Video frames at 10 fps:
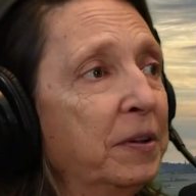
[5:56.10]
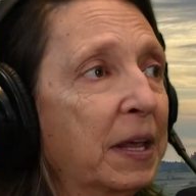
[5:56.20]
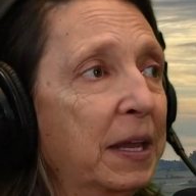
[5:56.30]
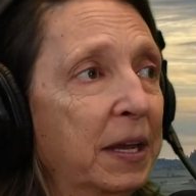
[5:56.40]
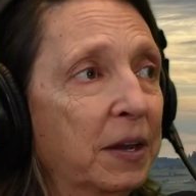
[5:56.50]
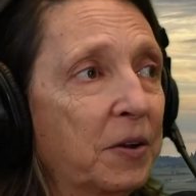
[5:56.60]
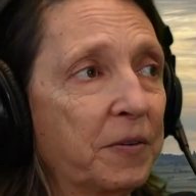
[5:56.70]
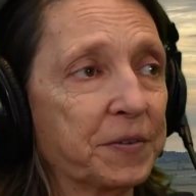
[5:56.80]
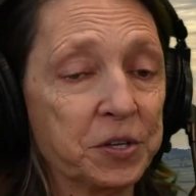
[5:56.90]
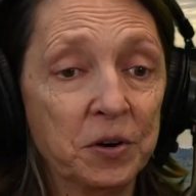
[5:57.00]

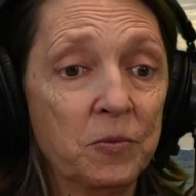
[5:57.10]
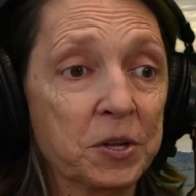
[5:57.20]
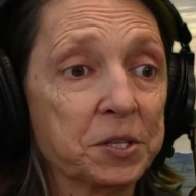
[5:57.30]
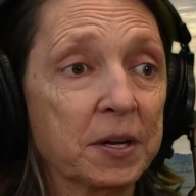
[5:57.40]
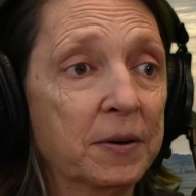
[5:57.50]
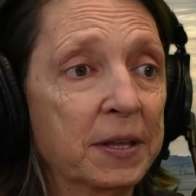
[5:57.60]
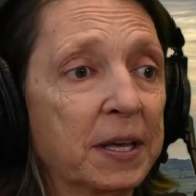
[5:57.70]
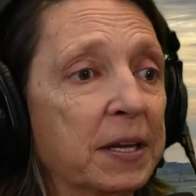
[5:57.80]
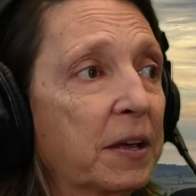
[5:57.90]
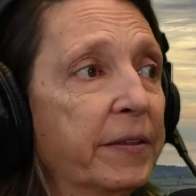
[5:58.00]
if a student wants to do it,
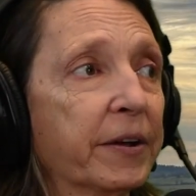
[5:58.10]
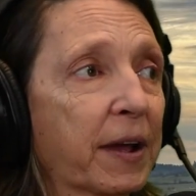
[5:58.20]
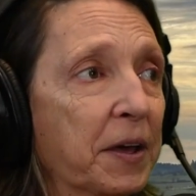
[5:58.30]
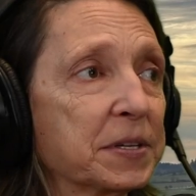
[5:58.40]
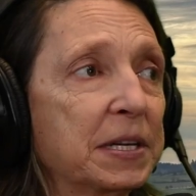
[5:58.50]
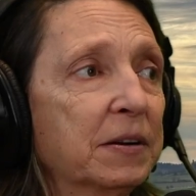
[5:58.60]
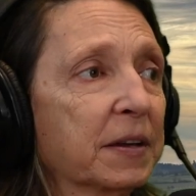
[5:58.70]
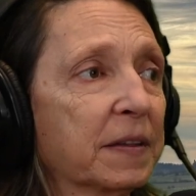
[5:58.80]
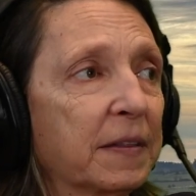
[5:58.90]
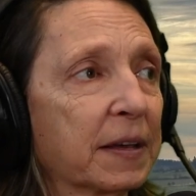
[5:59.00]
they tell their counselor,
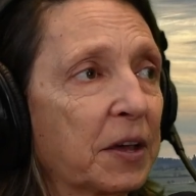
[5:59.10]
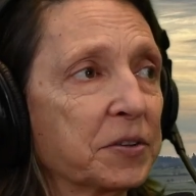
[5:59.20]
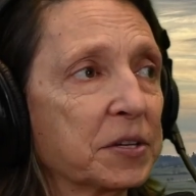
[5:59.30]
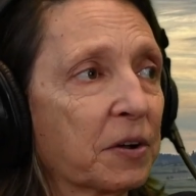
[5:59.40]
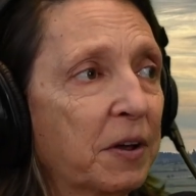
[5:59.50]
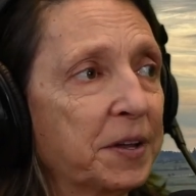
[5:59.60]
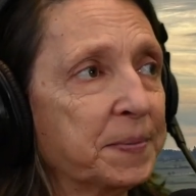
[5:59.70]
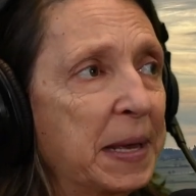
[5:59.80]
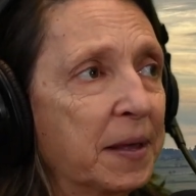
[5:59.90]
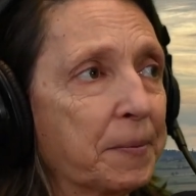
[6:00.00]
and then the counselor calls
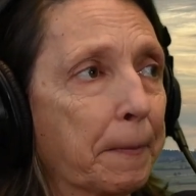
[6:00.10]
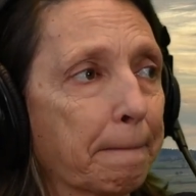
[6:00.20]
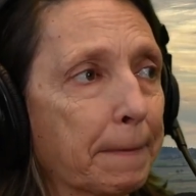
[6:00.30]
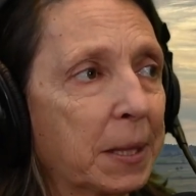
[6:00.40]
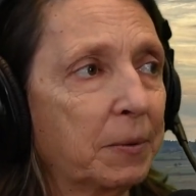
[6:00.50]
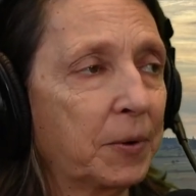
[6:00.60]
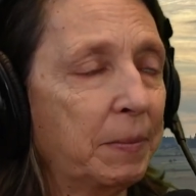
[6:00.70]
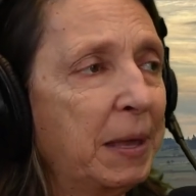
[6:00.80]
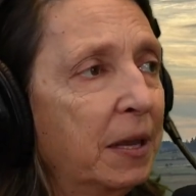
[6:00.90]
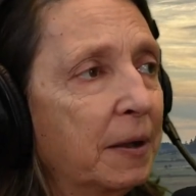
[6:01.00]
me, and then we meet.